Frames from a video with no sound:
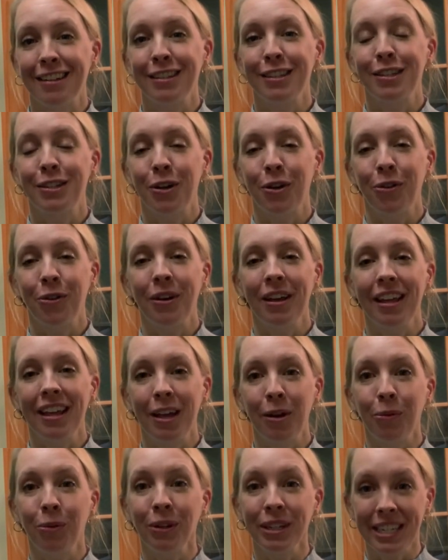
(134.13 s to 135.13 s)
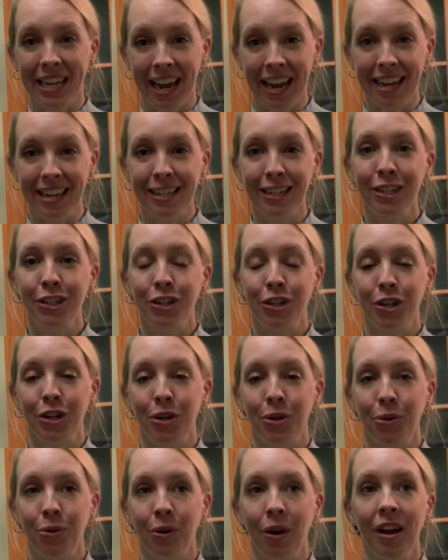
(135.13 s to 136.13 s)
So it will tend
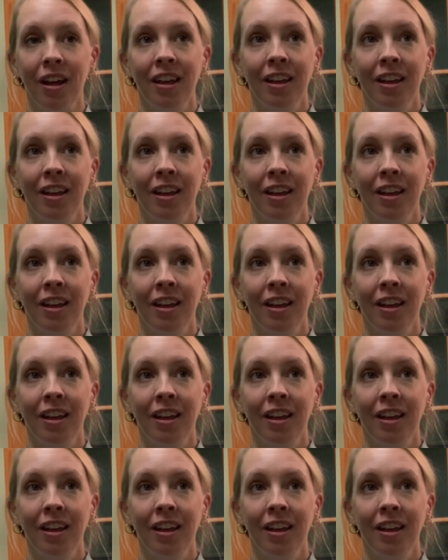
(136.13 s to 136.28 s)
to,